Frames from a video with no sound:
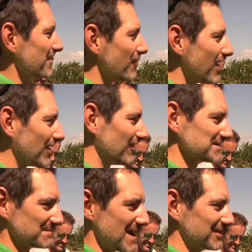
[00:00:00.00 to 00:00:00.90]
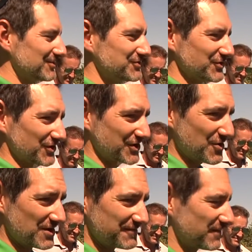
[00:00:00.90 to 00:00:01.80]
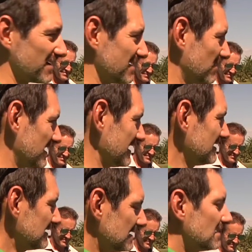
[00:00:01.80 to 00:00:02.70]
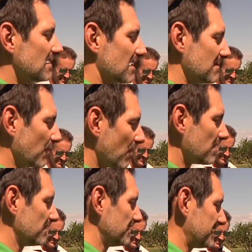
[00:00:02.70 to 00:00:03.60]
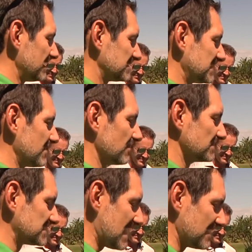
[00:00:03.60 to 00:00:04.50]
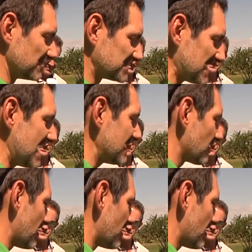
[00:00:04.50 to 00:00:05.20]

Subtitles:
I don't know how else. I'm not going to sugarcoat it for anybody. All right, but one of the things here is that you're standing